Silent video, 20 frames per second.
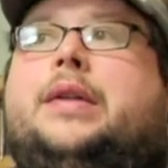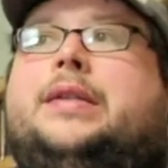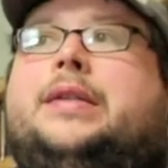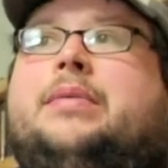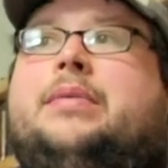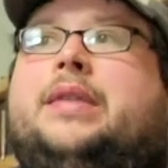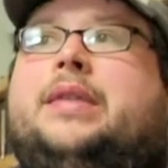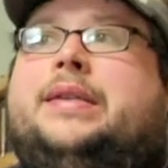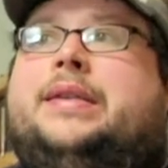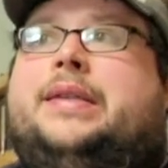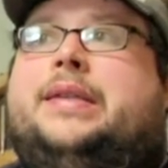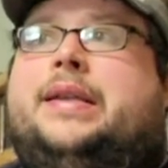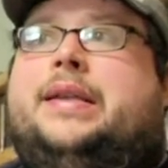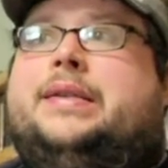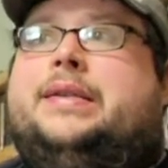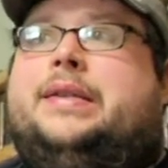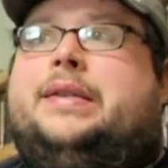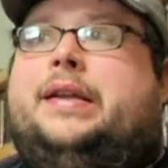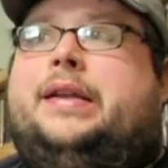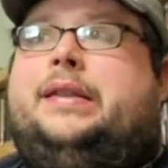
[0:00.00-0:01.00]
some of these
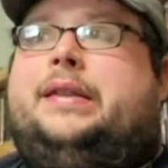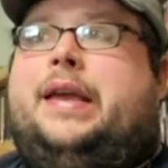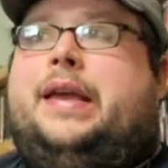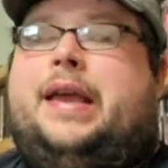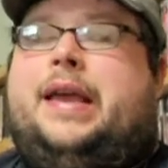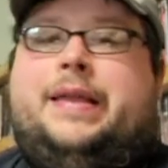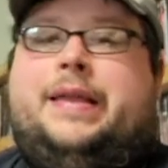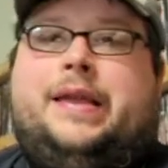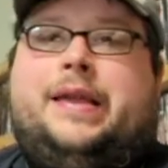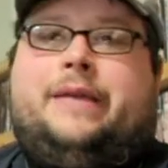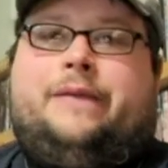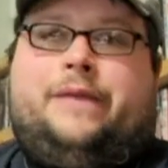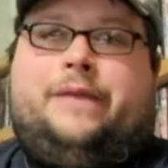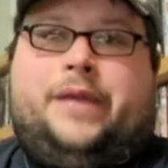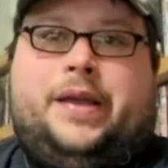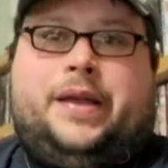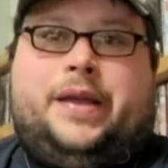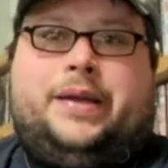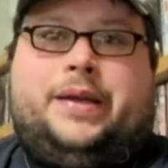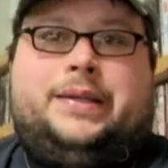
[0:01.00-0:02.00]
things like The Hand That
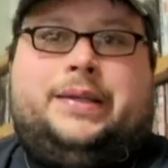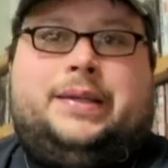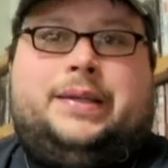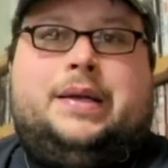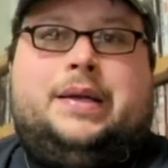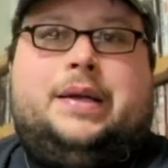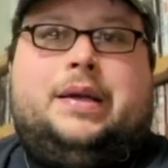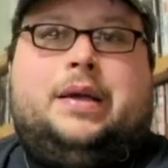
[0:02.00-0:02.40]
Feeds.